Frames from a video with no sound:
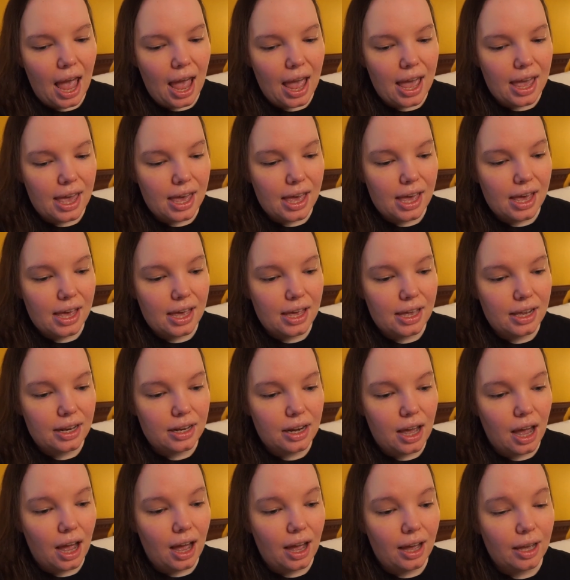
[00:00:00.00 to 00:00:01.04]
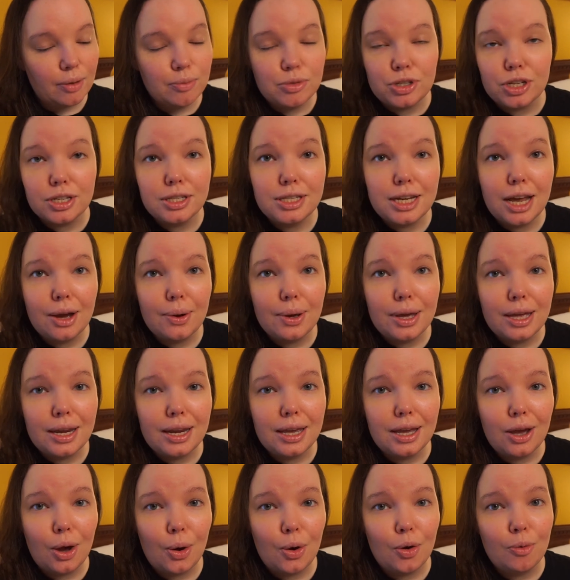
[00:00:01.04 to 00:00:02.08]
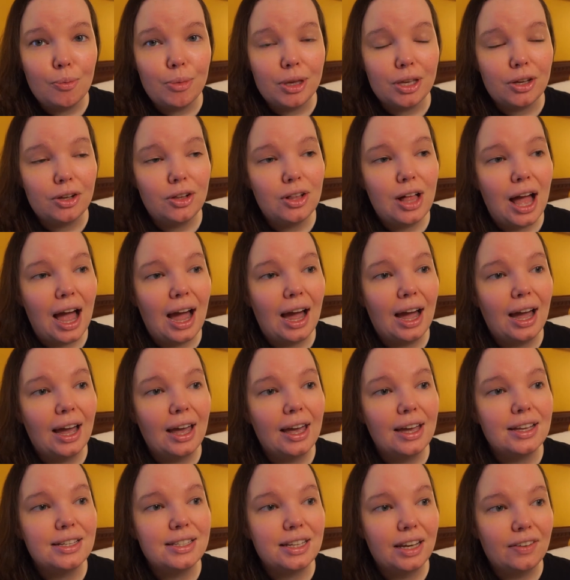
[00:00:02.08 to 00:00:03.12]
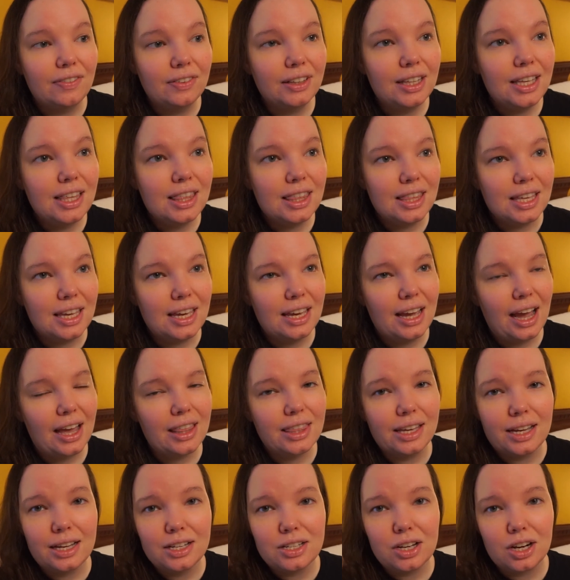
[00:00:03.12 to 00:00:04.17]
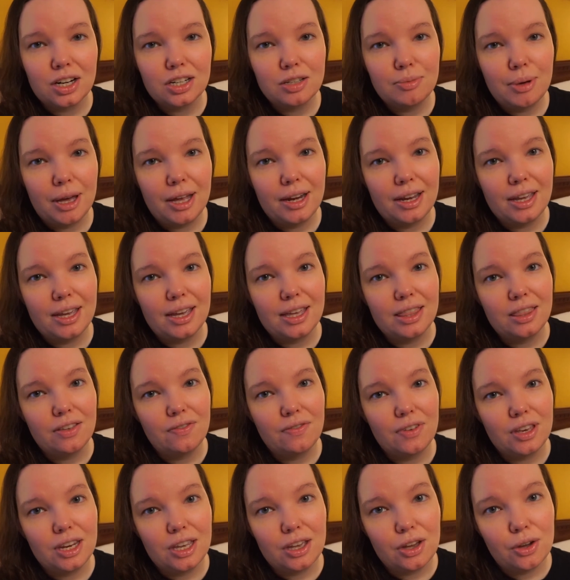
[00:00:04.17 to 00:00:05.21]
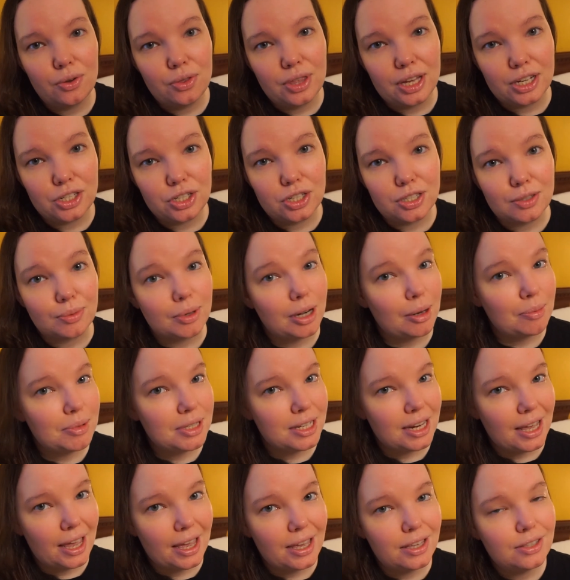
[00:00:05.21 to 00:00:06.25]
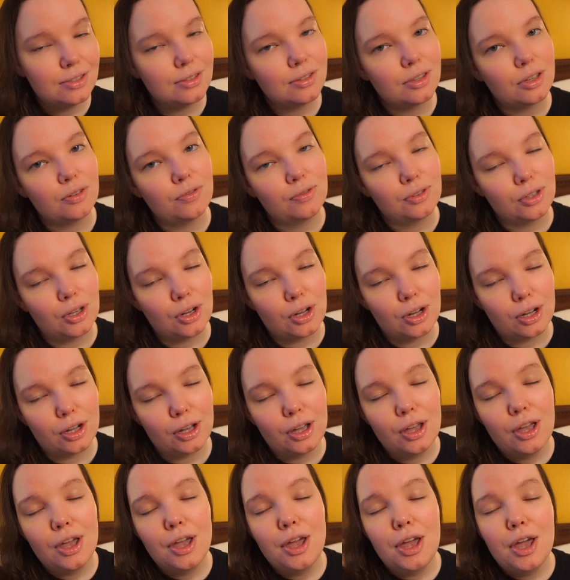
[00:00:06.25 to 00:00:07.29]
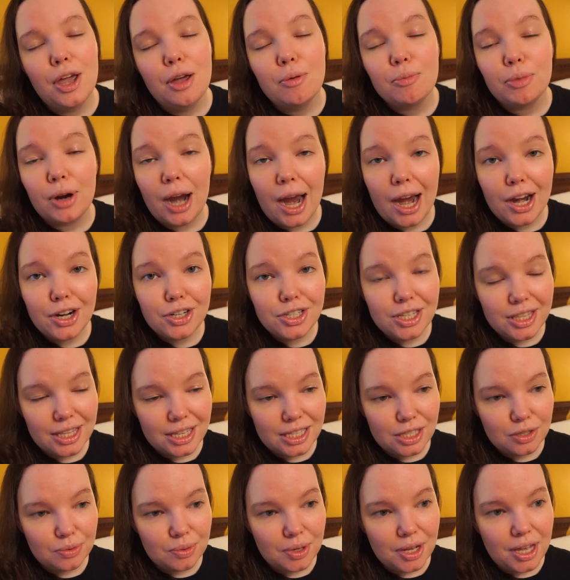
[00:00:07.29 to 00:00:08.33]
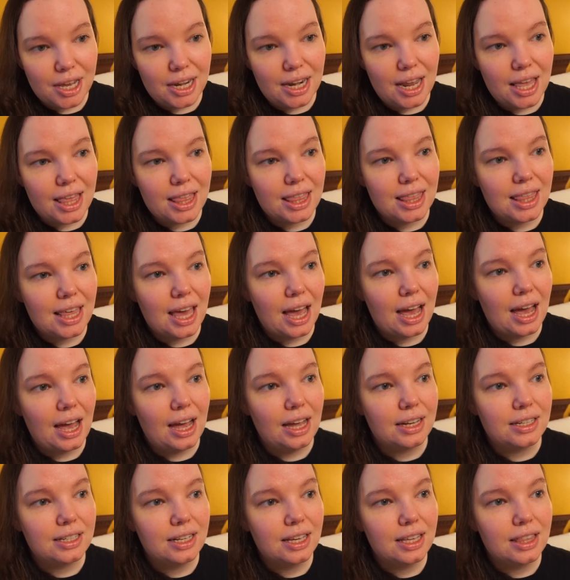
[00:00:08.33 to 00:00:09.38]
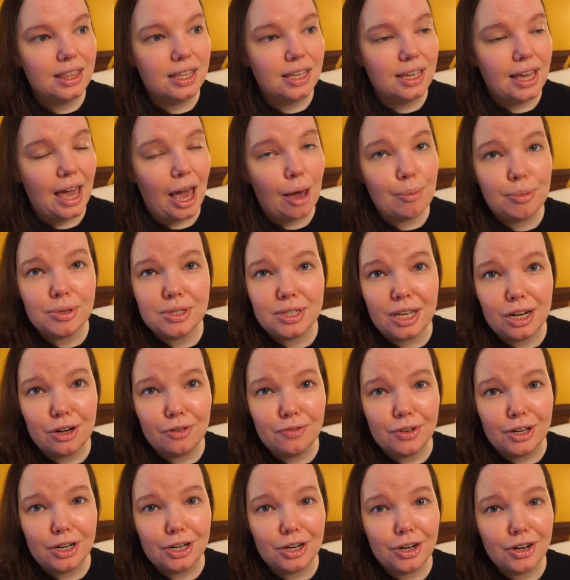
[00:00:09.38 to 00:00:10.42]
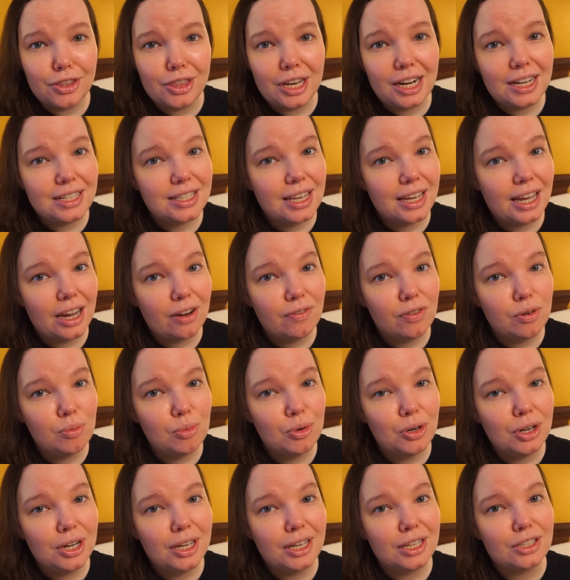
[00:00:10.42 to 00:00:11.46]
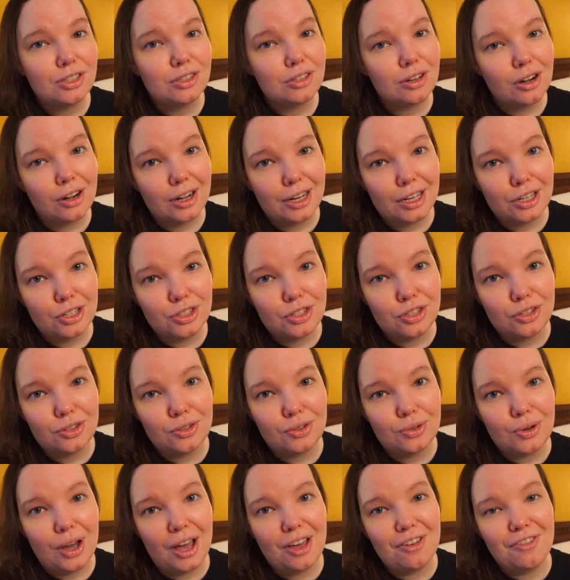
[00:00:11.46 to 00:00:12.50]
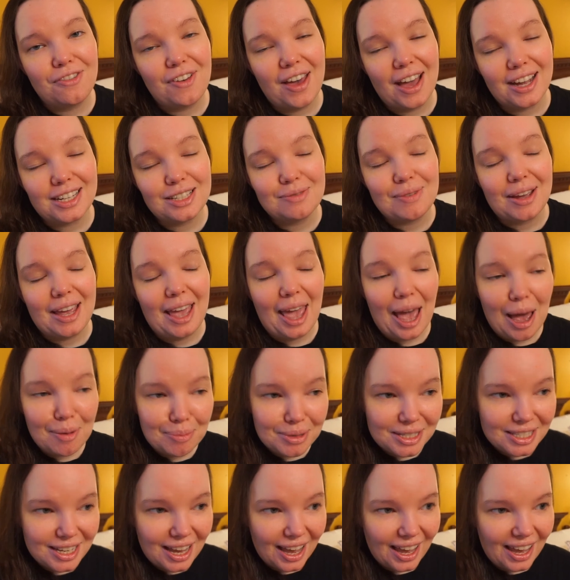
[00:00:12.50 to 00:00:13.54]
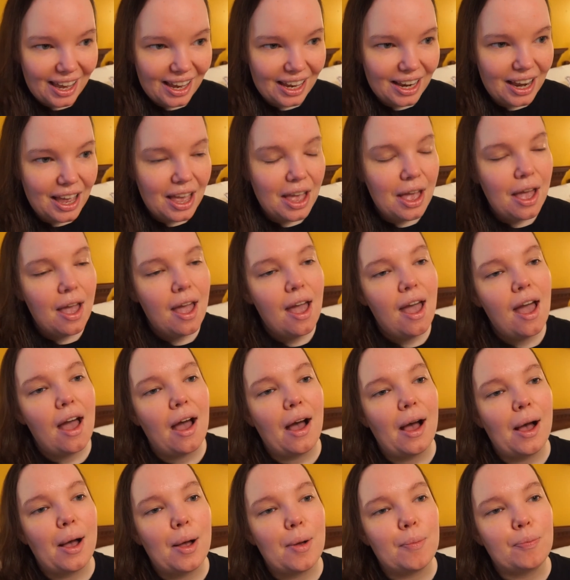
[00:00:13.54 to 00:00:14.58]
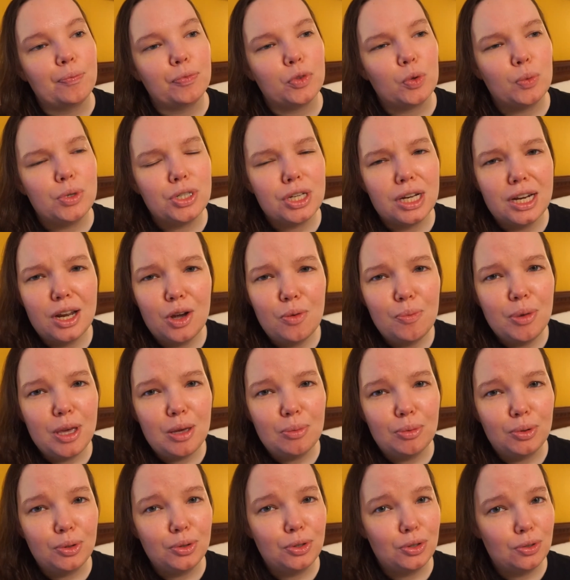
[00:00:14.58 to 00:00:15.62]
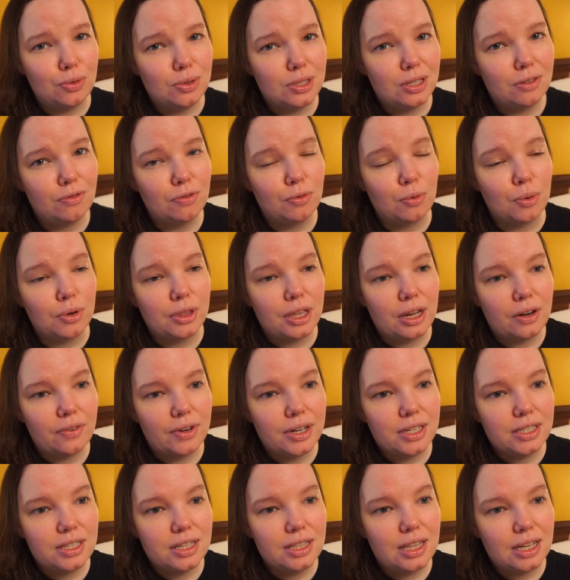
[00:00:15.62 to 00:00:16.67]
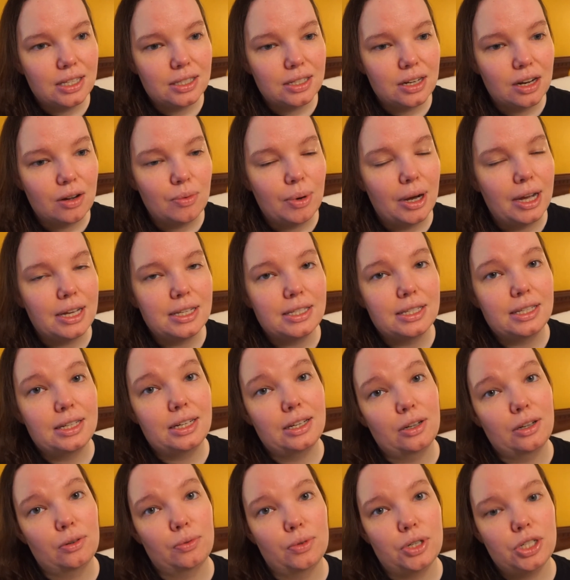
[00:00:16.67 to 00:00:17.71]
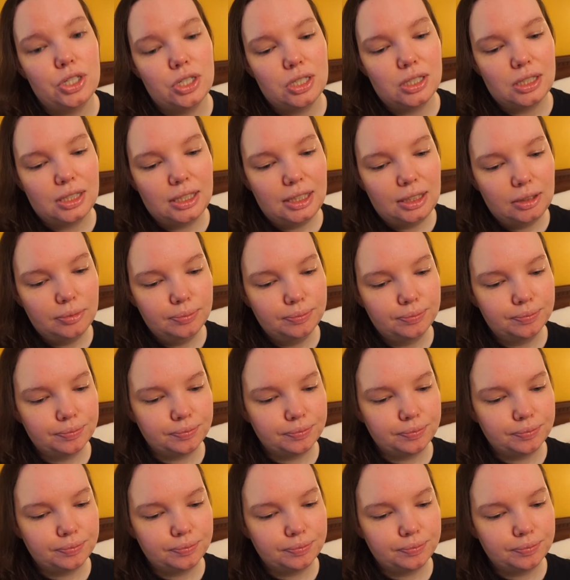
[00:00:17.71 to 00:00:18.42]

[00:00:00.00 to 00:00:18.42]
and I'm just now eating oatmeal. I definitely think, I think I talked about it in the video that just went up today, so the vlog prior to this one, that the apple cider vinegar that I take every morning is starting to affect my appetite, um, which I know people use it for that reason. That's not why I did it originally,